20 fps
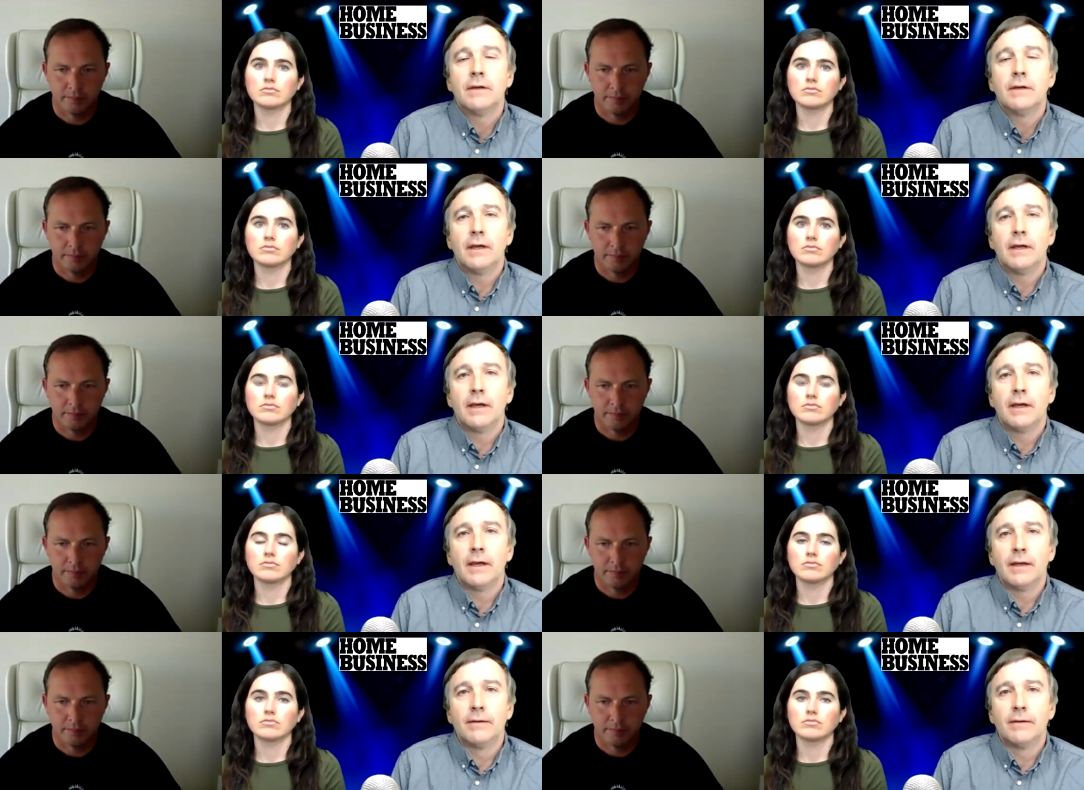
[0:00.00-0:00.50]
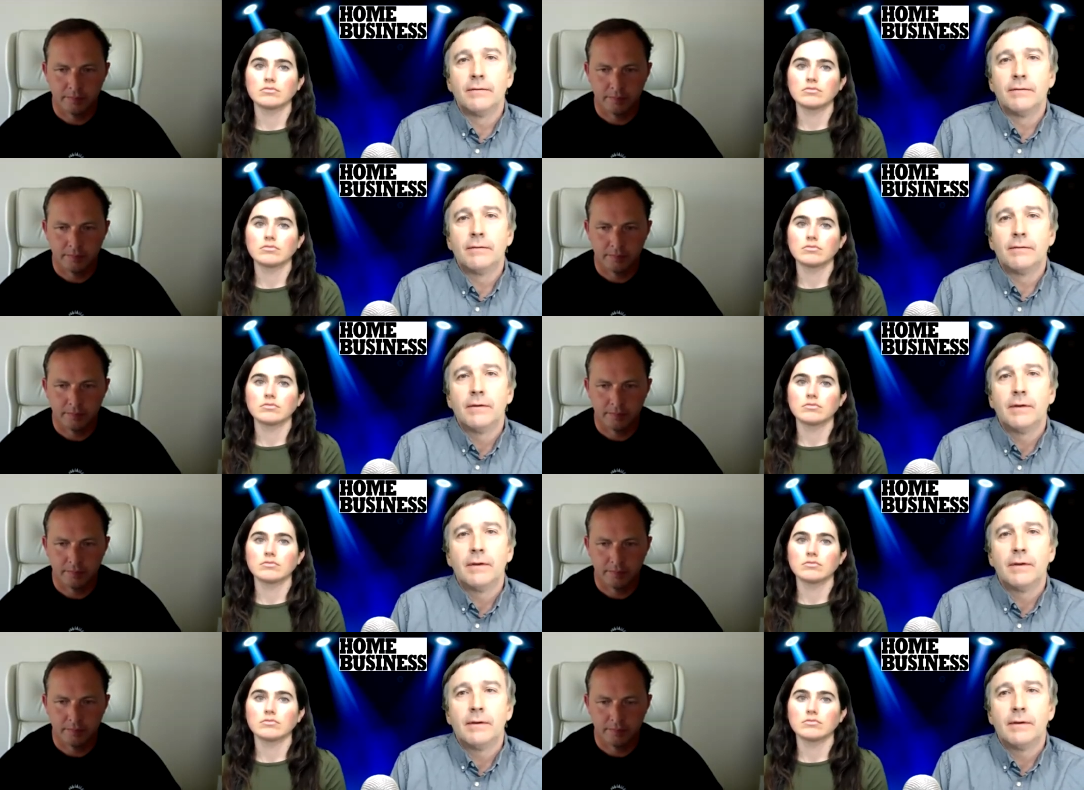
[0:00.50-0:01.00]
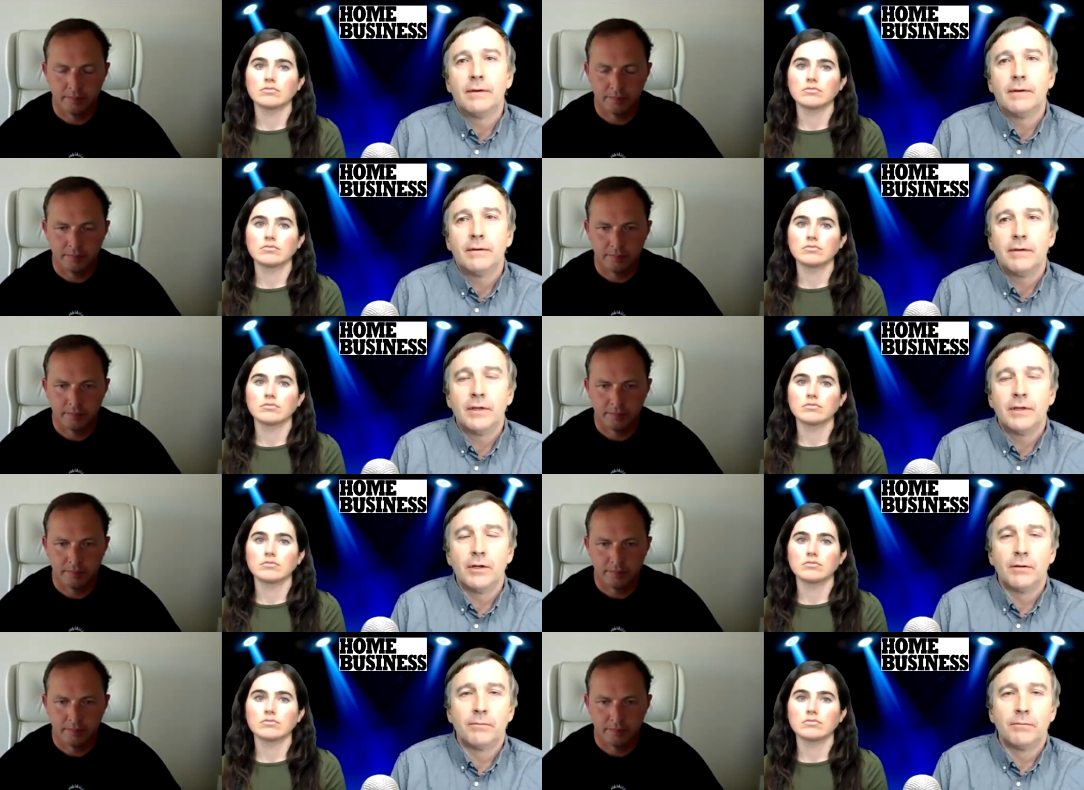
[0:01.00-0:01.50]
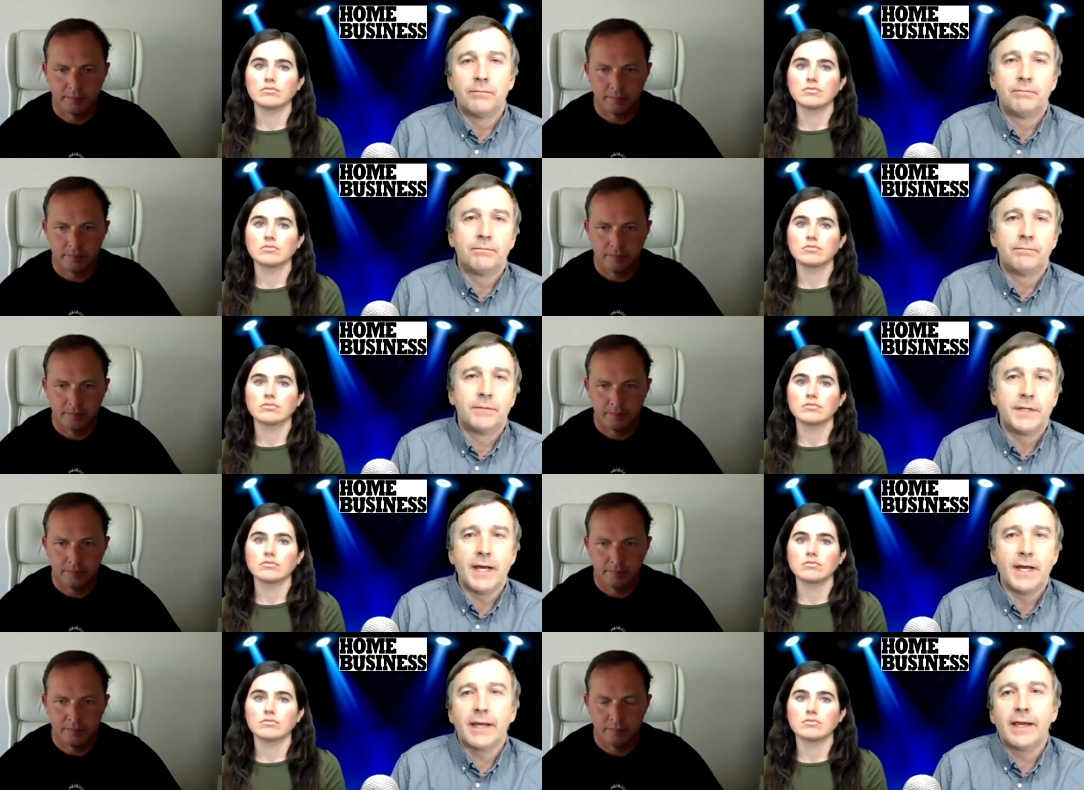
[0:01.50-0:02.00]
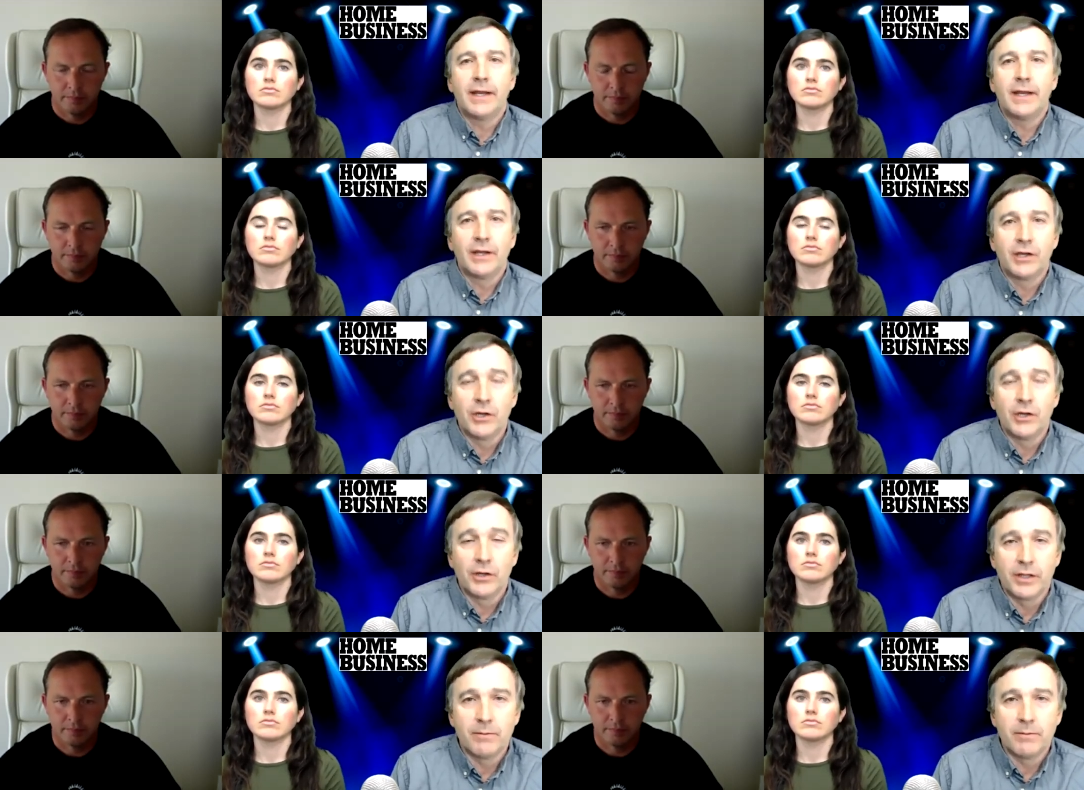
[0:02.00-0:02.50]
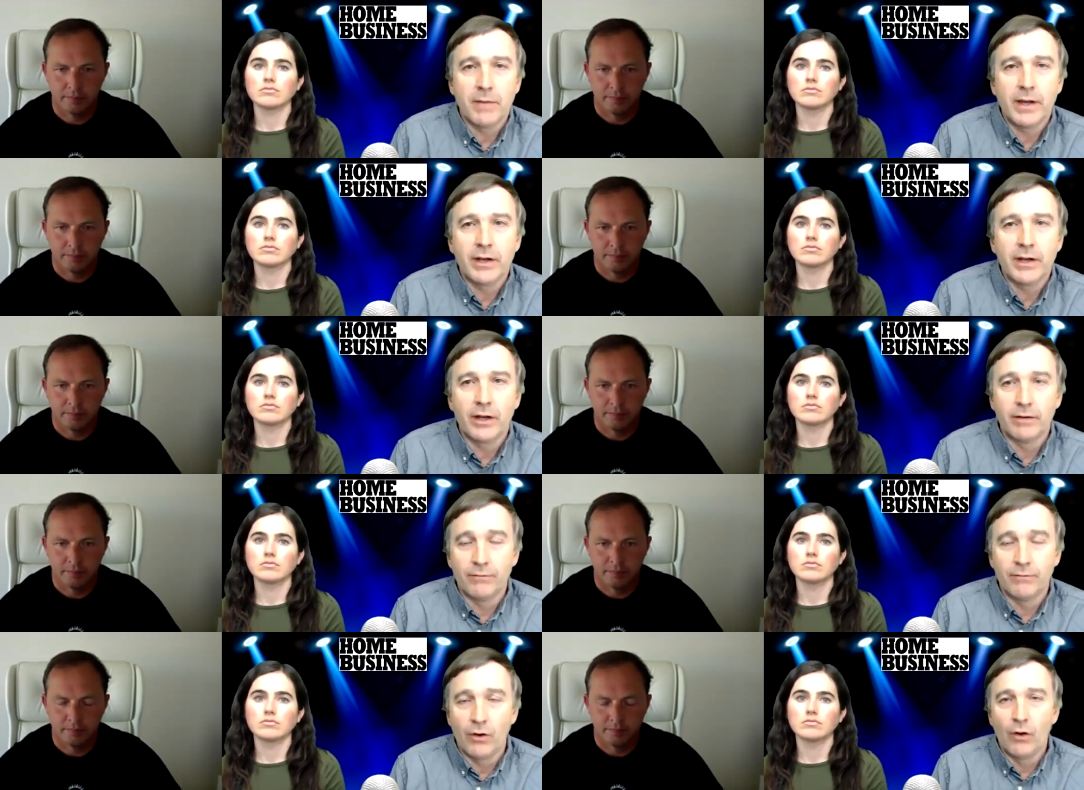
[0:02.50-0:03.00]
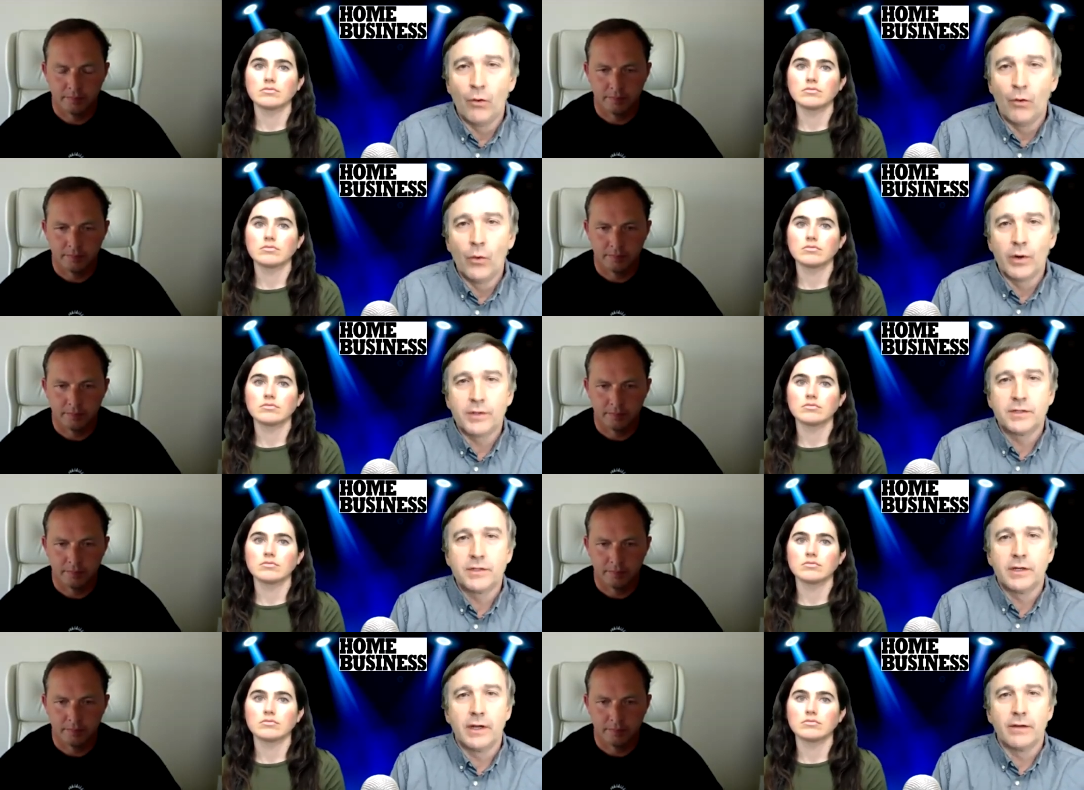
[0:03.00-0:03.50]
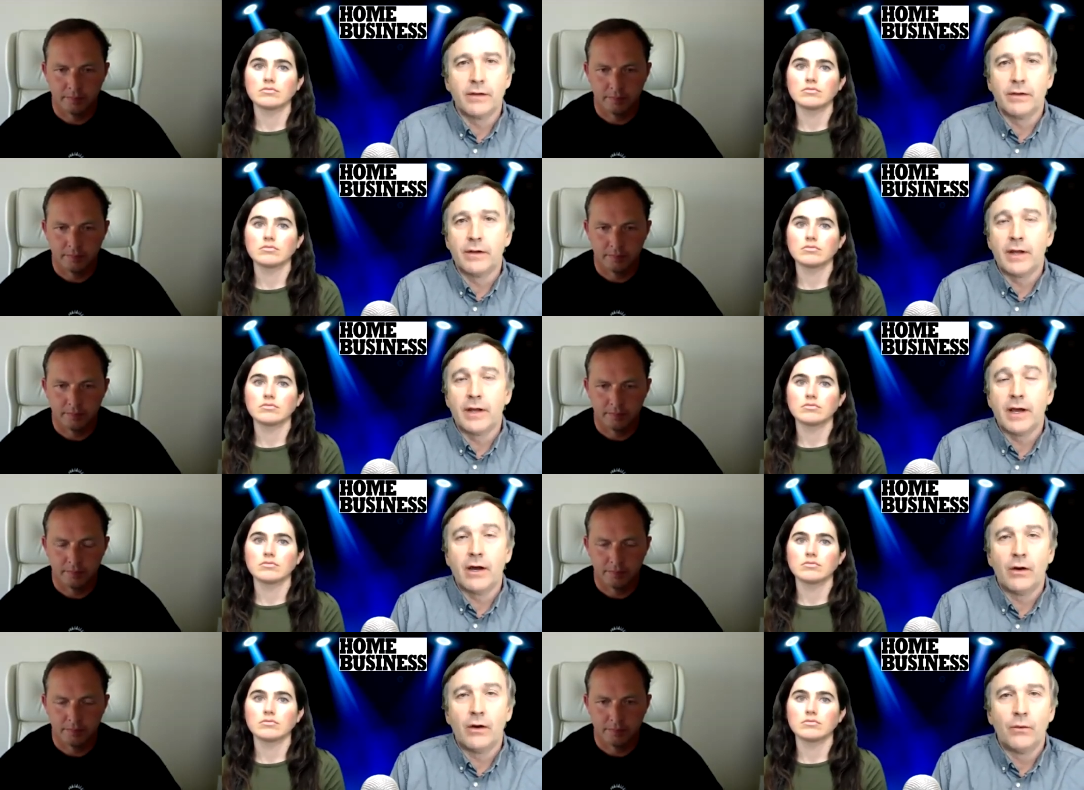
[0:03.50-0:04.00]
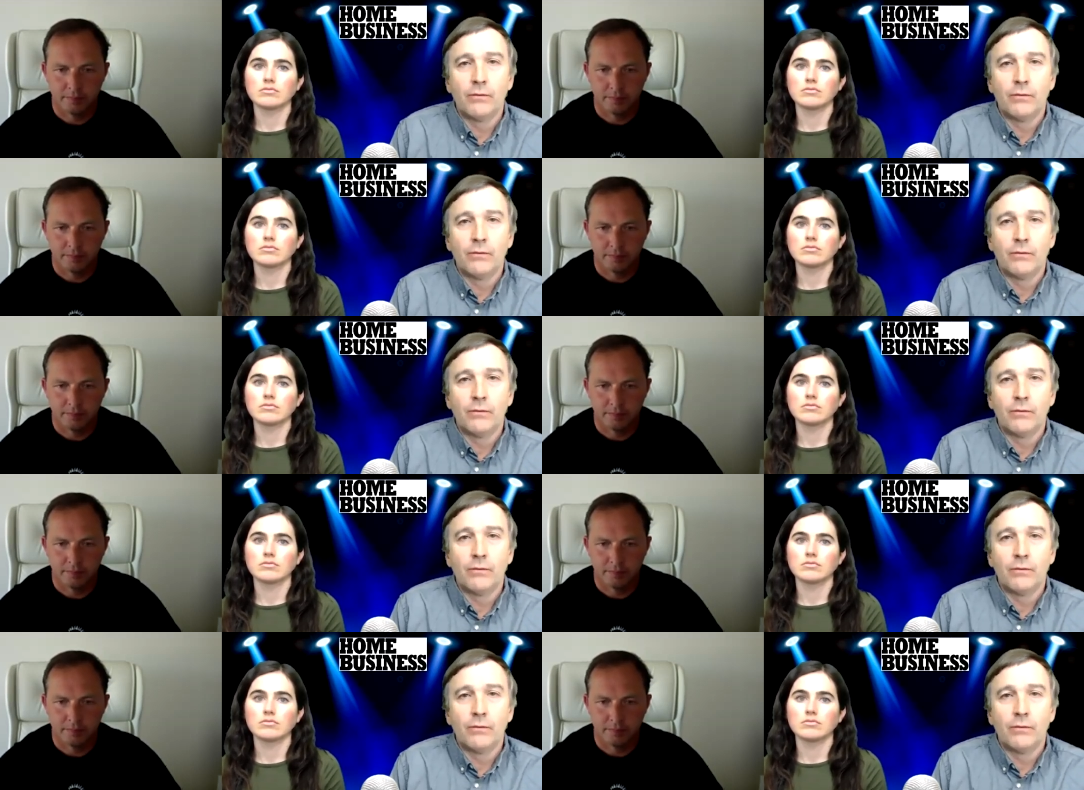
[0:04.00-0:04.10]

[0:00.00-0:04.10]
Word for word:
Speaker 1: and you know decade ago they might not have all worked together. Now,